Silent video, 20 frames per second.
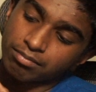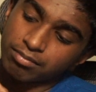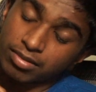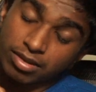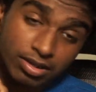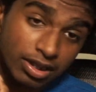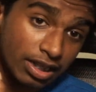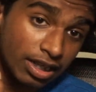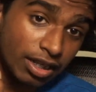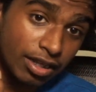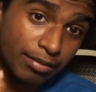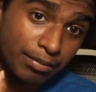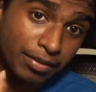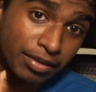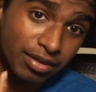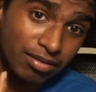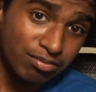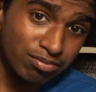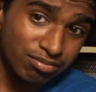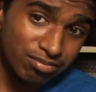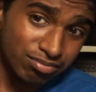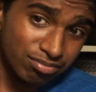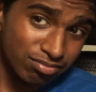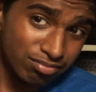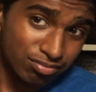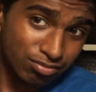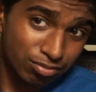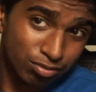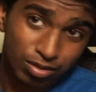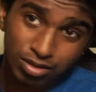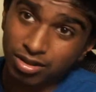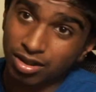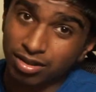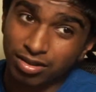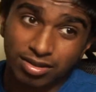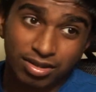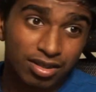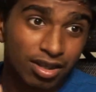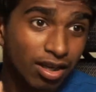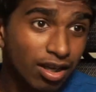is 1080p. What
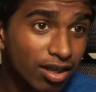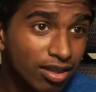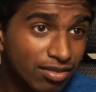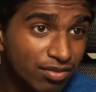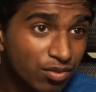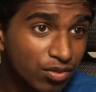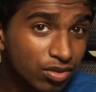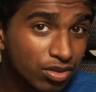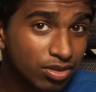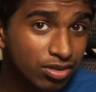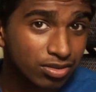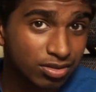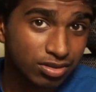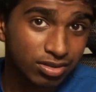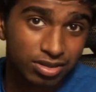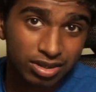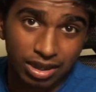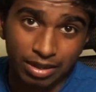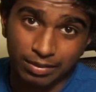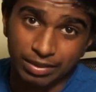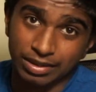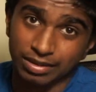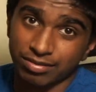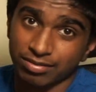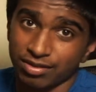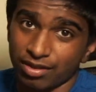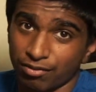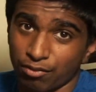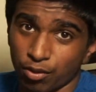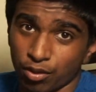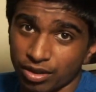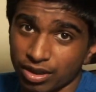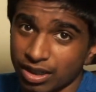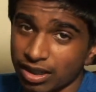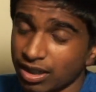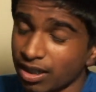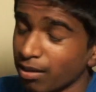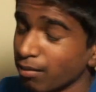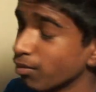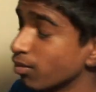else can I ask for? I mean, a
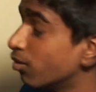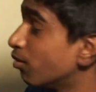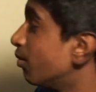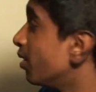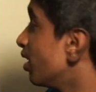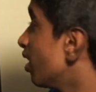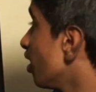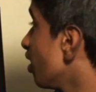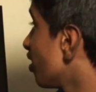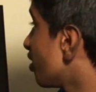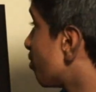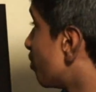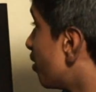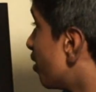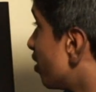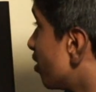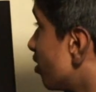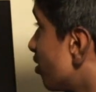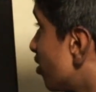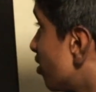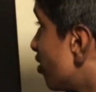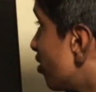4K camera would be nice, but